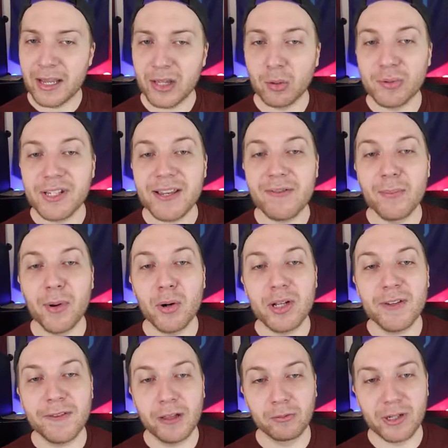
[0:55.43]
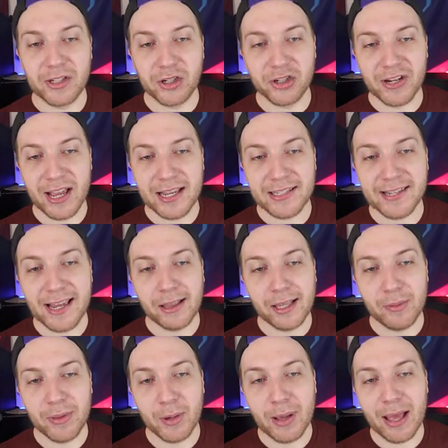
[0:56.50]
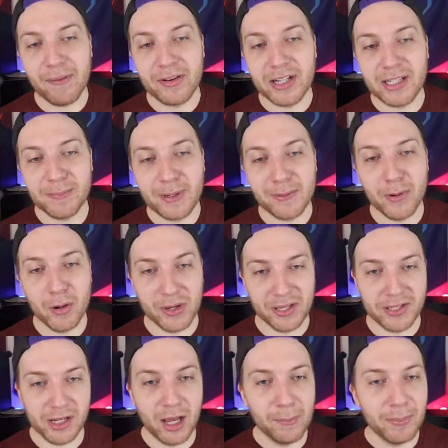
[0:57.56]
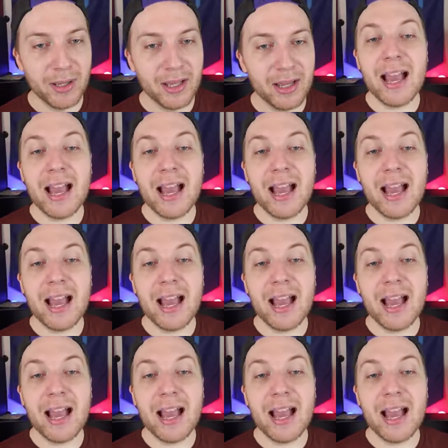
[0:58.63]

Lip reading: You'll receive a bonus field research task daily without having to spin a PokéStop.